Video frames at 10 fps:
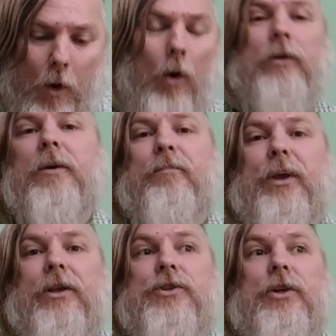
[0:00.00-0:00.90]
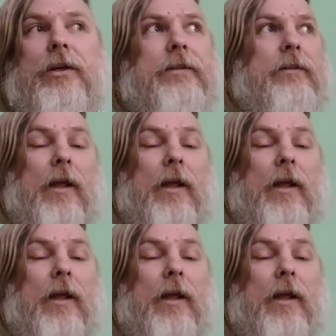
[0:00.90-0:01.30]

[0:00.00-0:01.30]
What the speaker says: all the pictures,